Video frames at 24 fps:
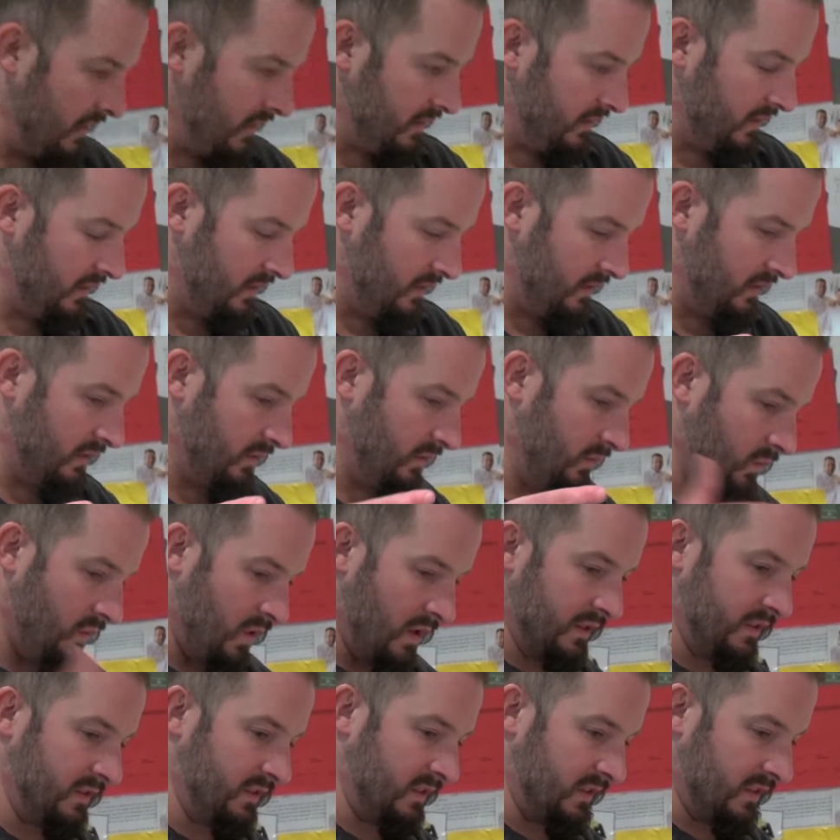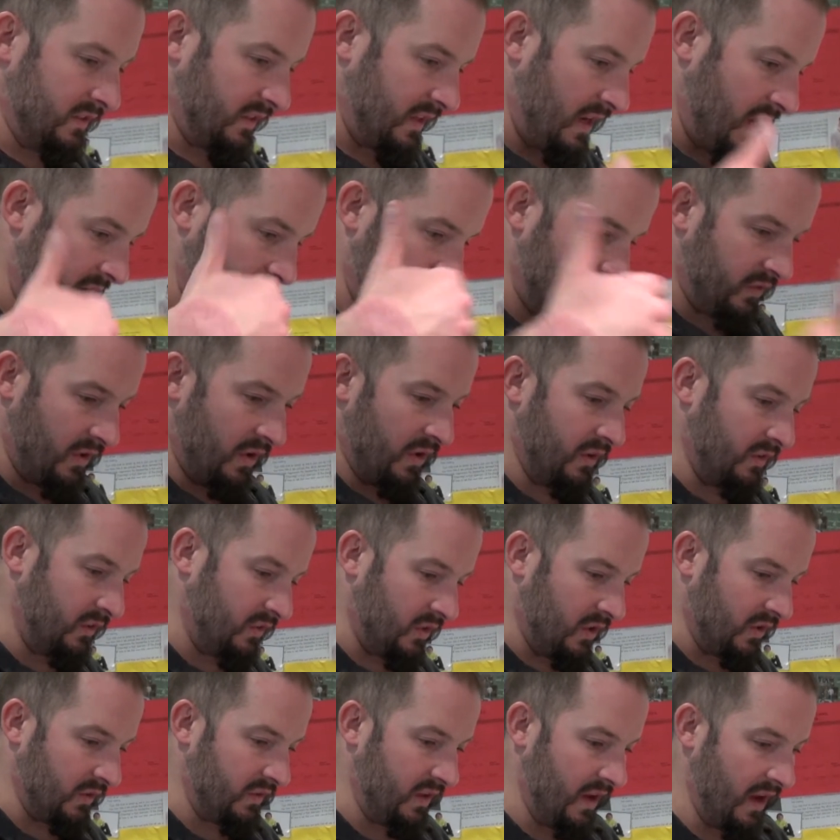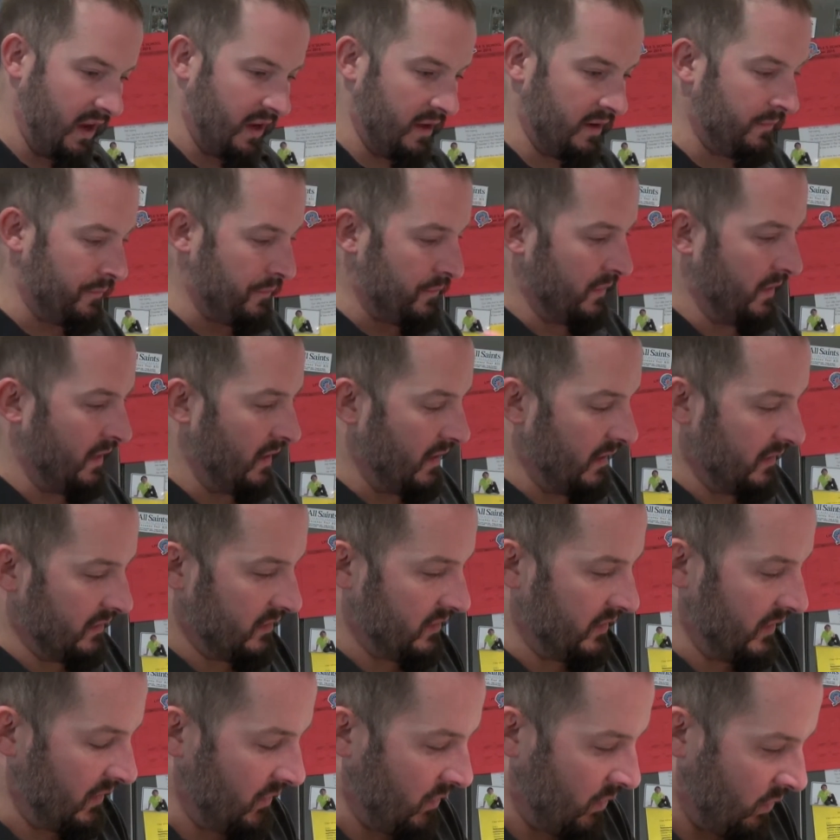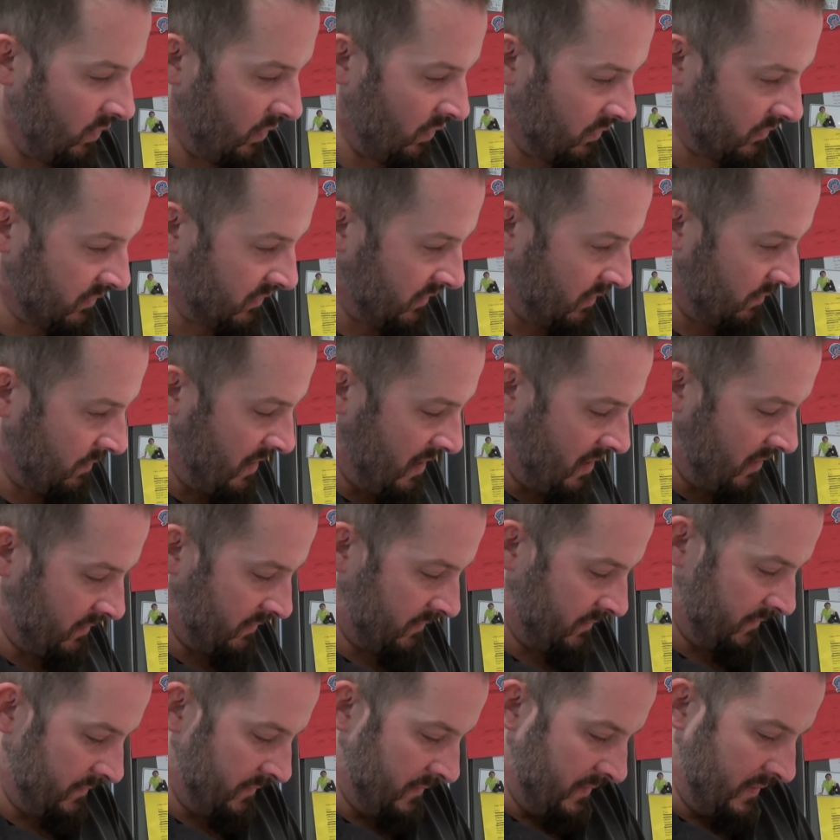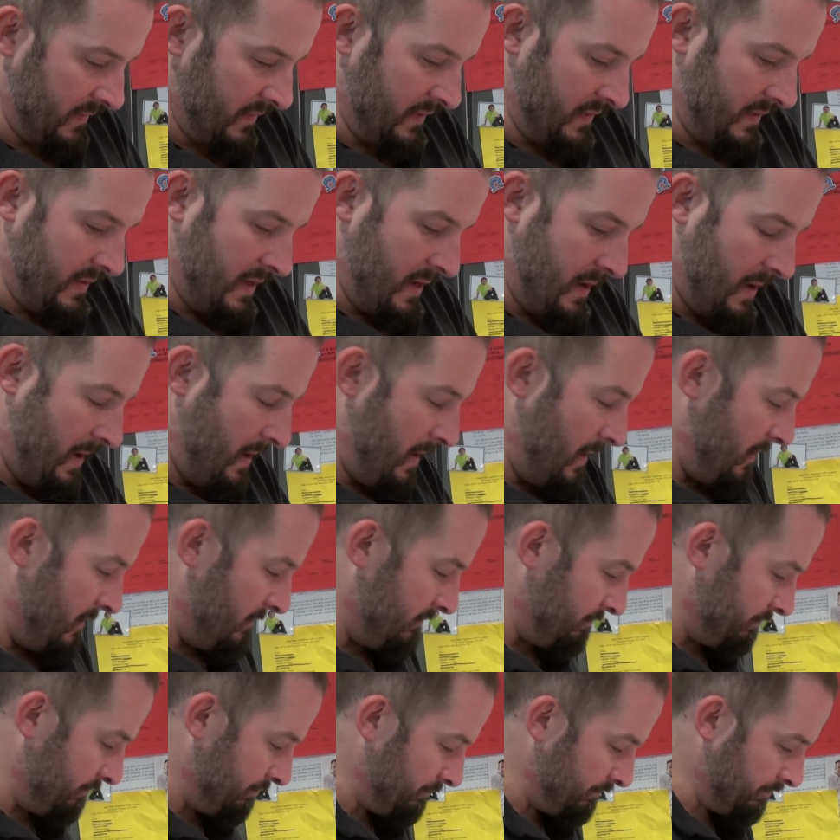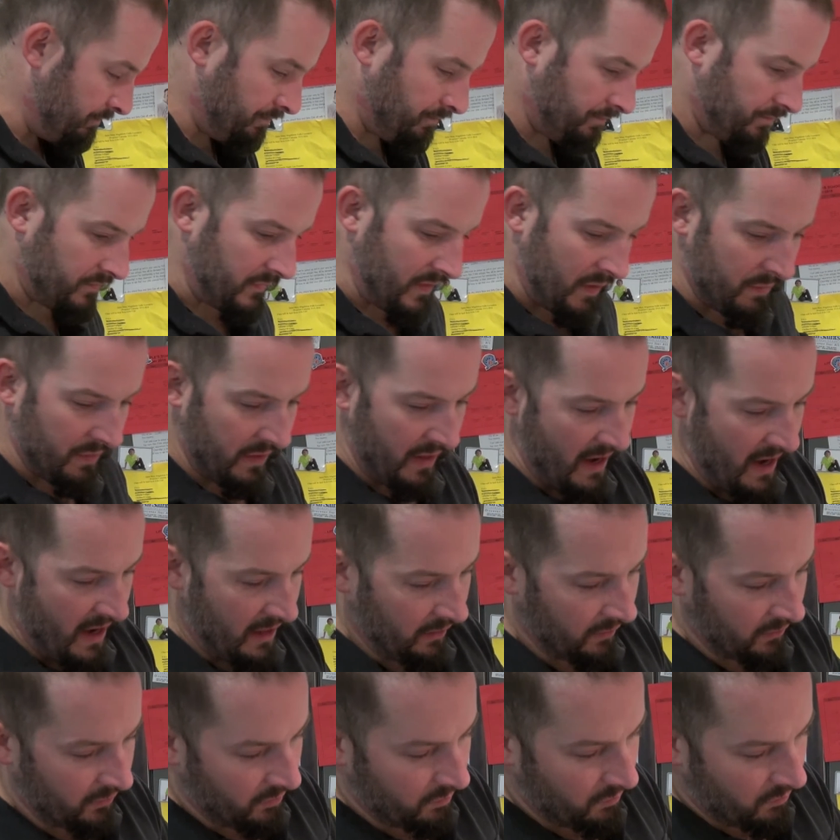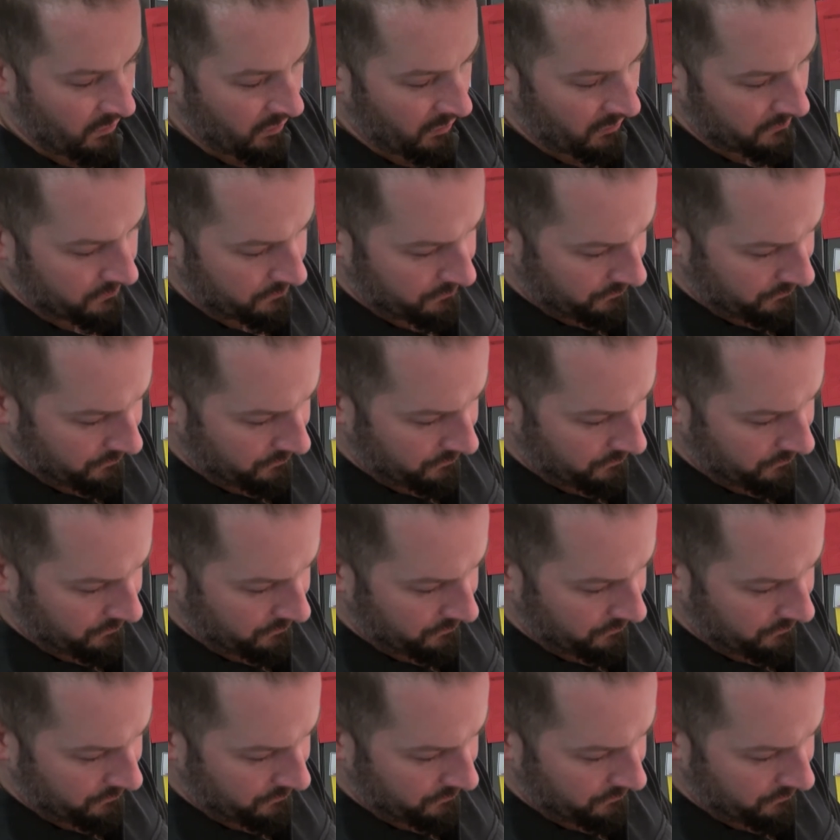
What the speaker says: it once it's kind of started sauteing and seeing the oils come out. I'm going to add a little more.